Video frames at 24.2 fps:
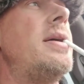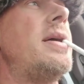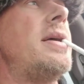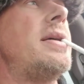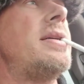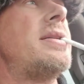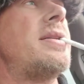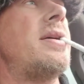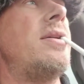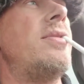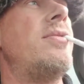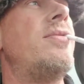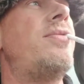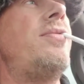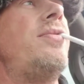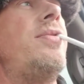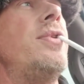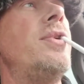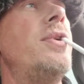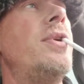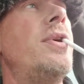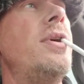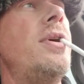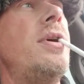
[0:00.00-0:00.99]
He's on
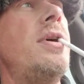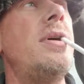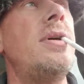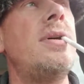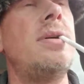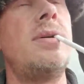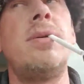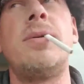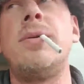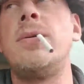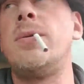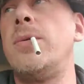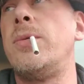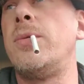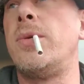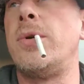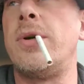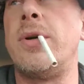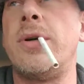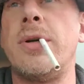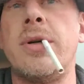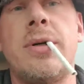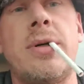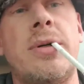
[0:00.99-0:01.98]
foot.
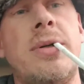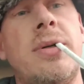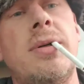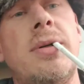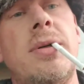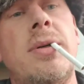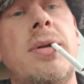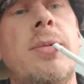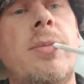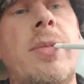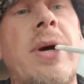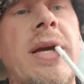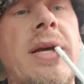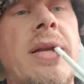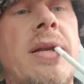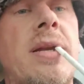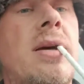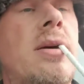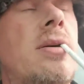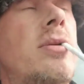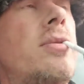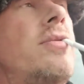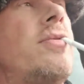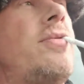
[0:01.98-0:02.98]
We're debating
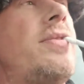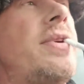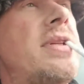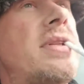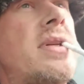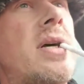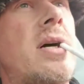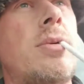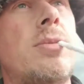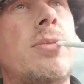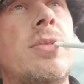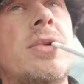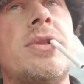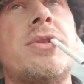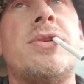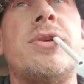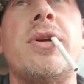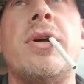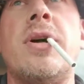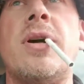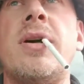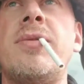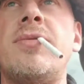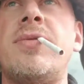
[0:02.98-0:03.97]
on if he's homeless or
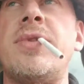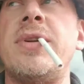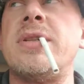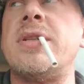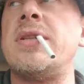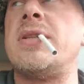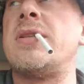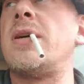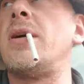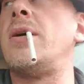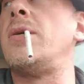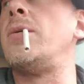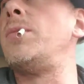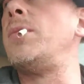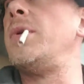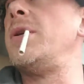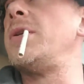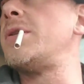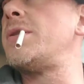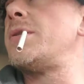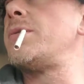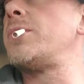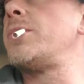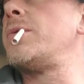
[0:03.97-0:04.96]
not. If he is
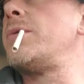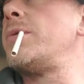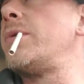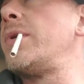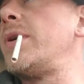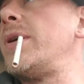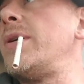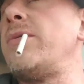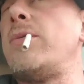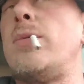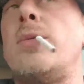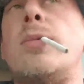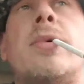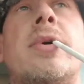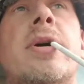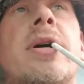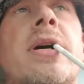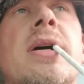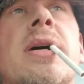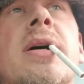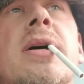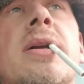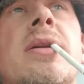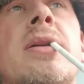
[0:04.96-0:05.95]
homeless, we're going to give him a
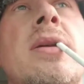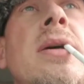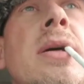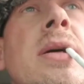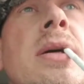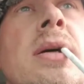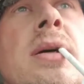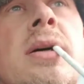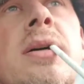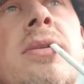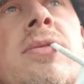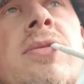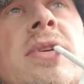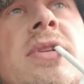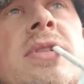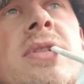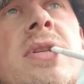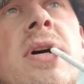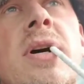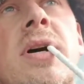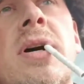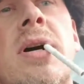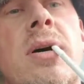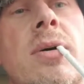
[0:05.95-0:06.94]
ride. If he's
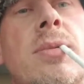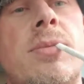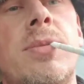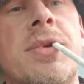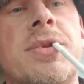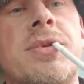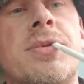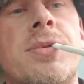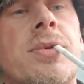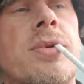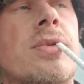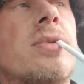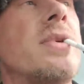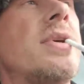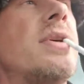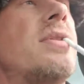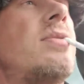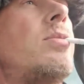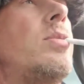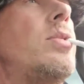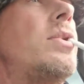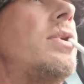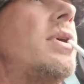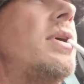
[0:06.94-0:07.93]
not homeless, we're going to
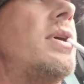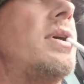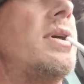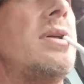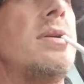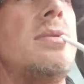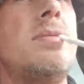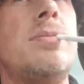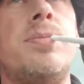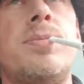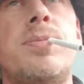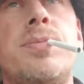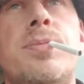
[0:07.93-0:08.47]
give him a ride.